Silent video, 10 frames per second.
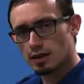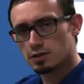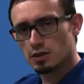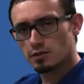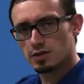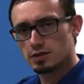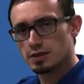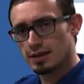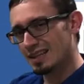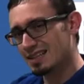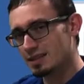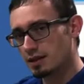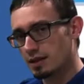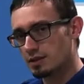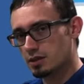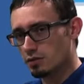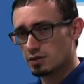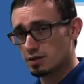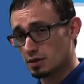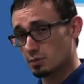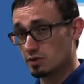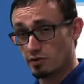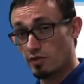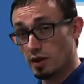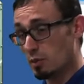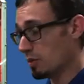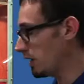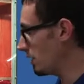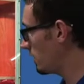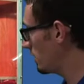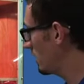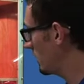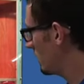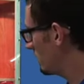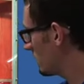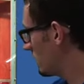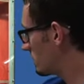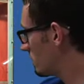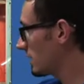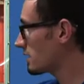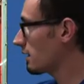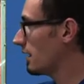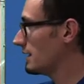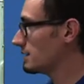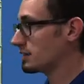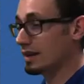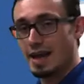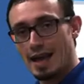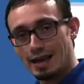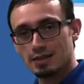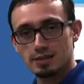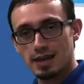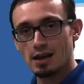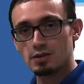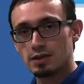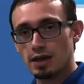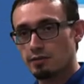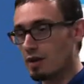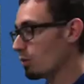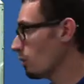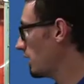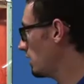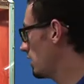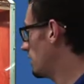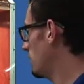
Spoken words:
surface and an insulated surface in terms of a vapor barrier. So this plexiglass is going to act as an outside vapor barrier.